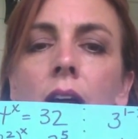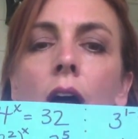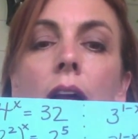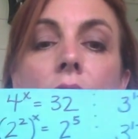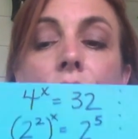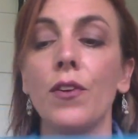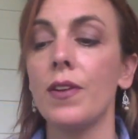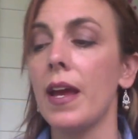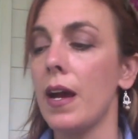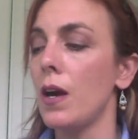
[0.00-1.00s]
Okay, so
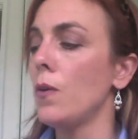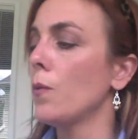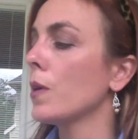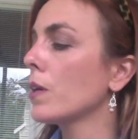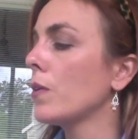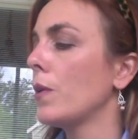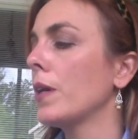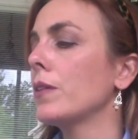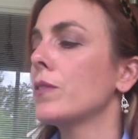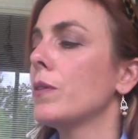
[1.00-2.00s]
now we're
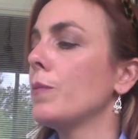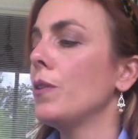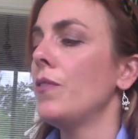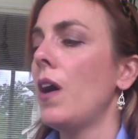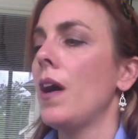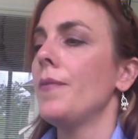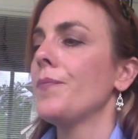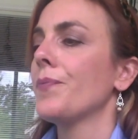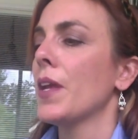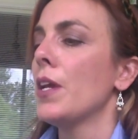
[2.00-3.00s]
going to move on
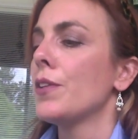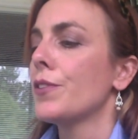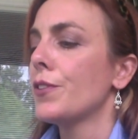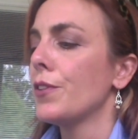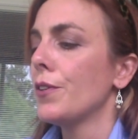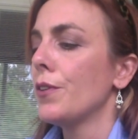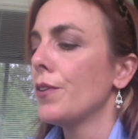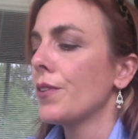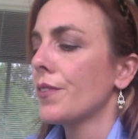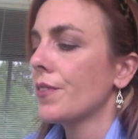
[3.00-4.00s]

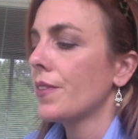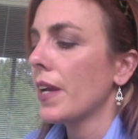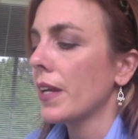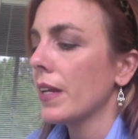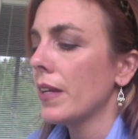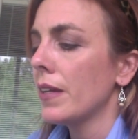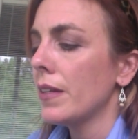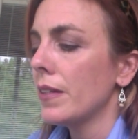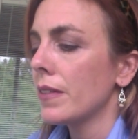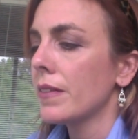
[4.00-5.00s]
to the
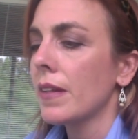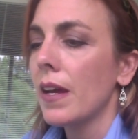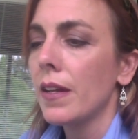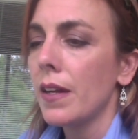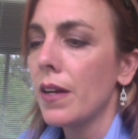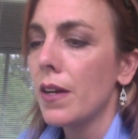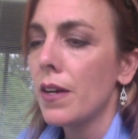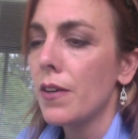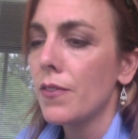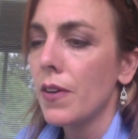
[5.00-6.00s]
second set
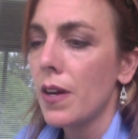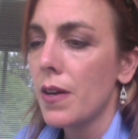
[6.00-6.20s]
of